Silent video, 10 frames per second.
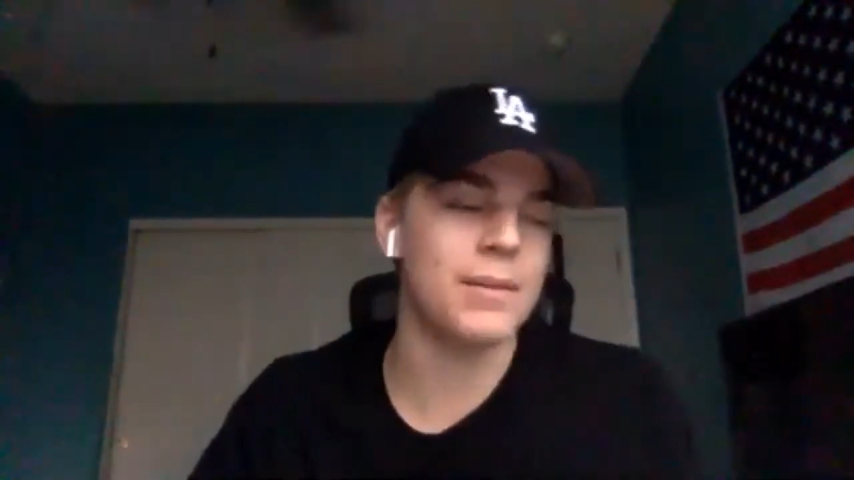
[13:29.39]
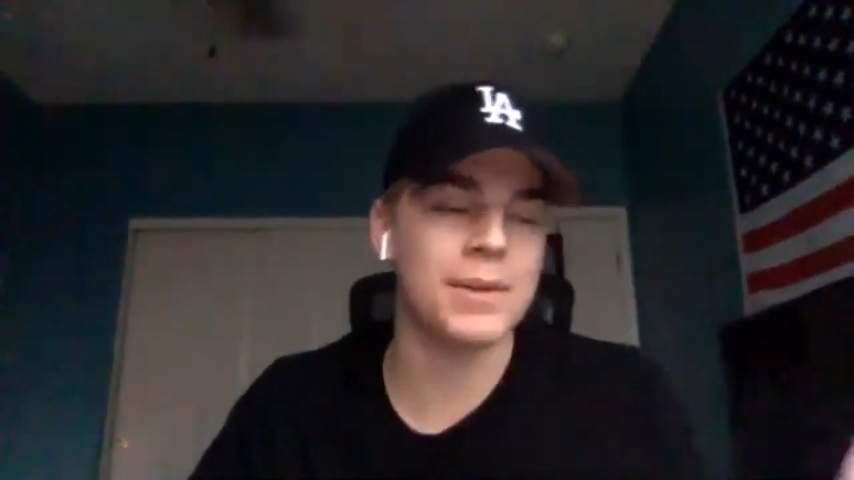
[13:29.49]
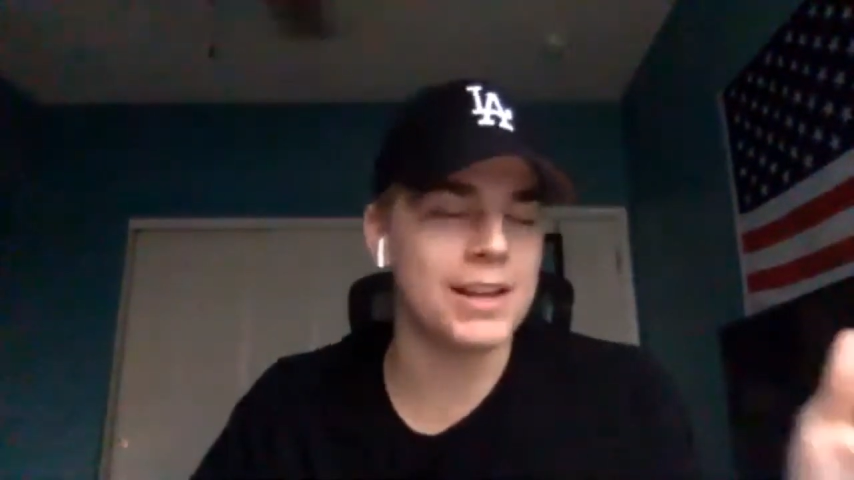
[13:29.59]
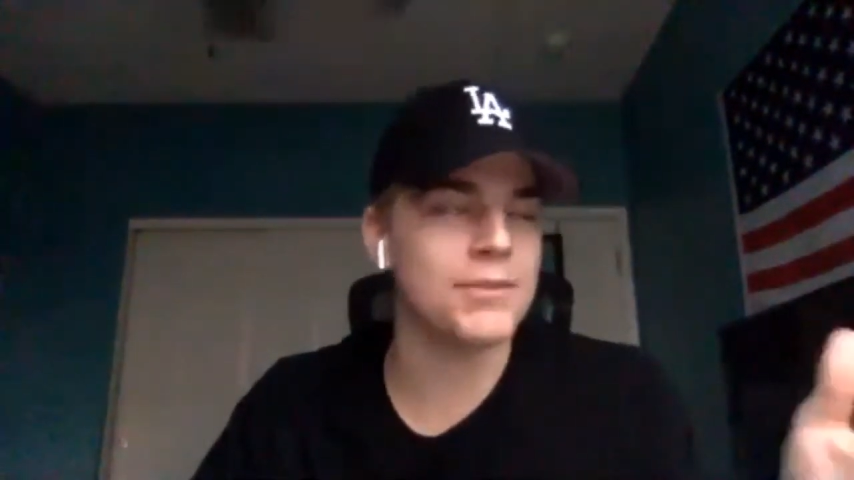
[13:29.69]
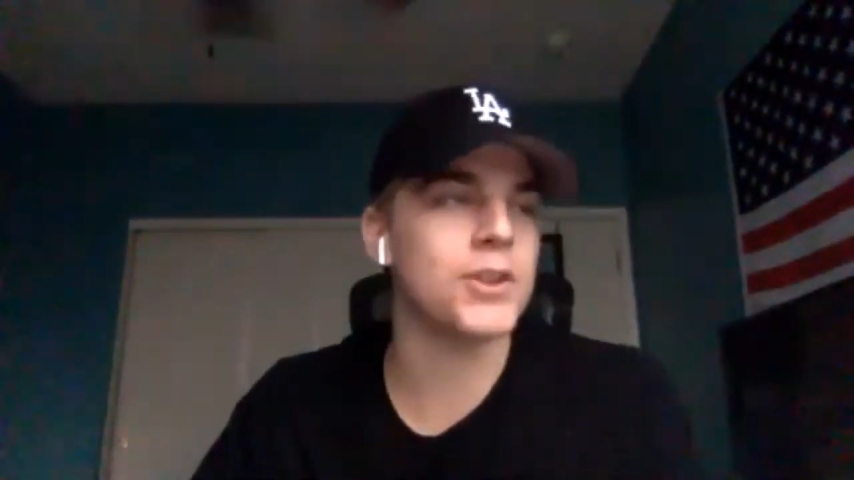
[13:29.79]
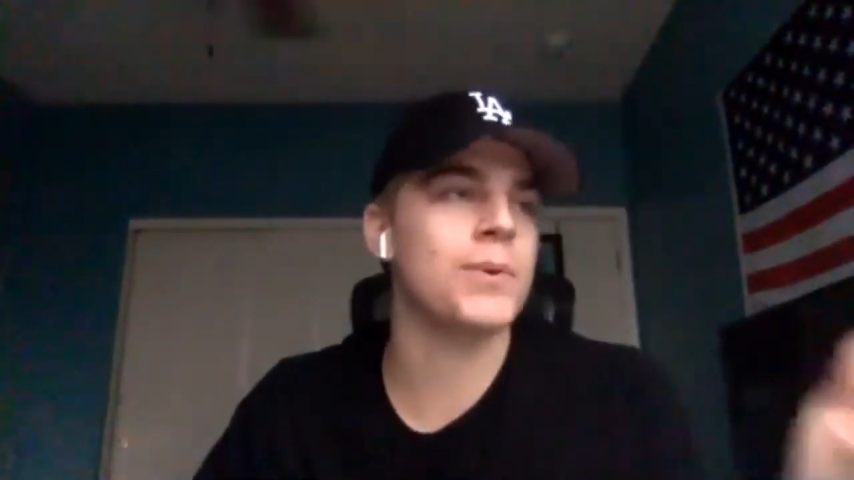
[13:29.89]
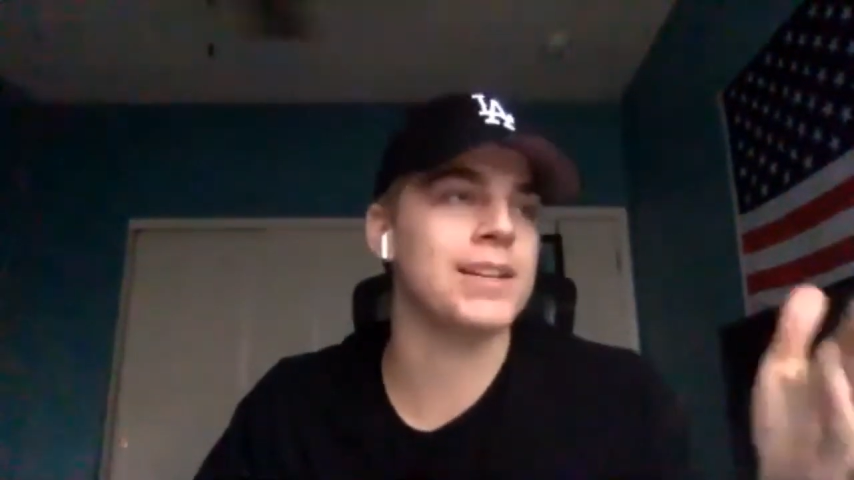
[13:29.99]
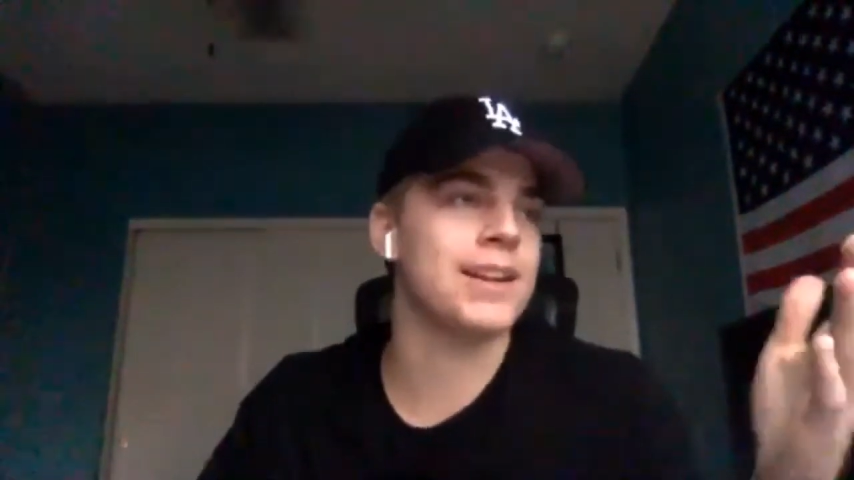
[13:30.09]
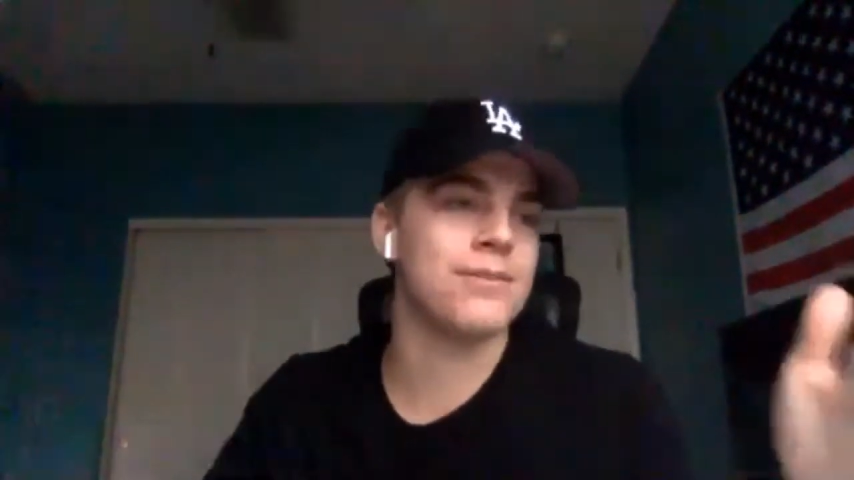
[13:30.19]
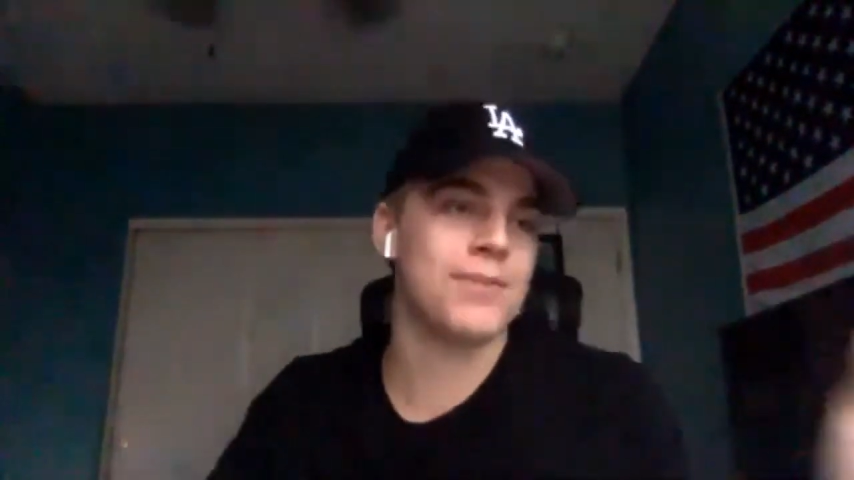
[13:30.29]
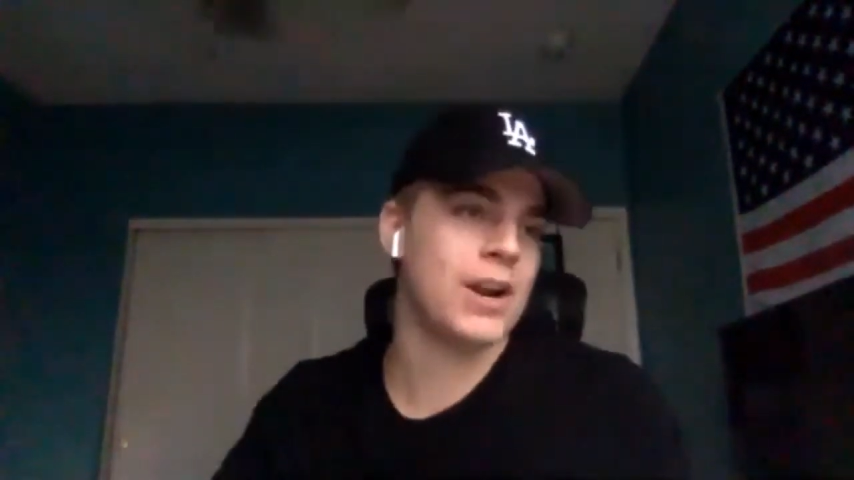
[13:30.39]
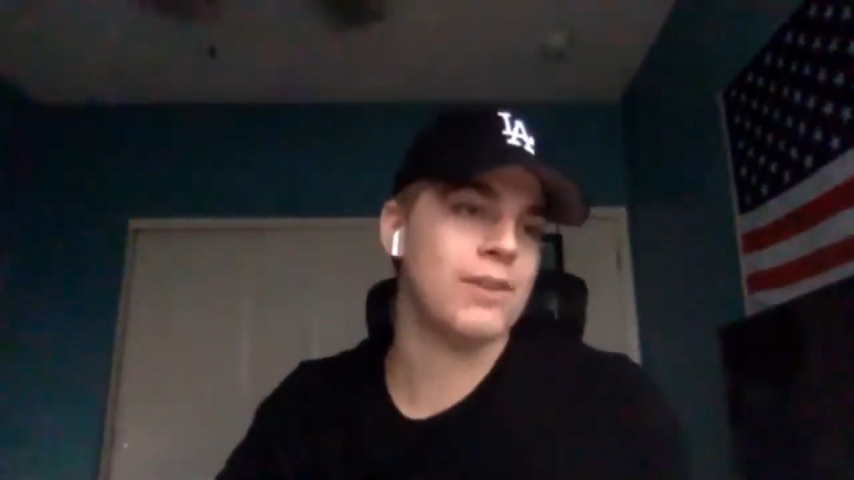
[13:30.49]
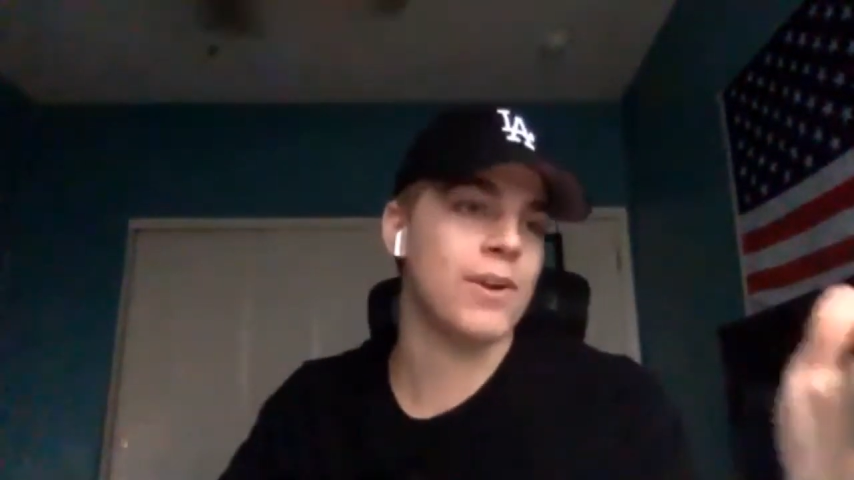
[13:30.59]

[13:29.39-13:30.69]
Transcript: I mean, even though he did it very,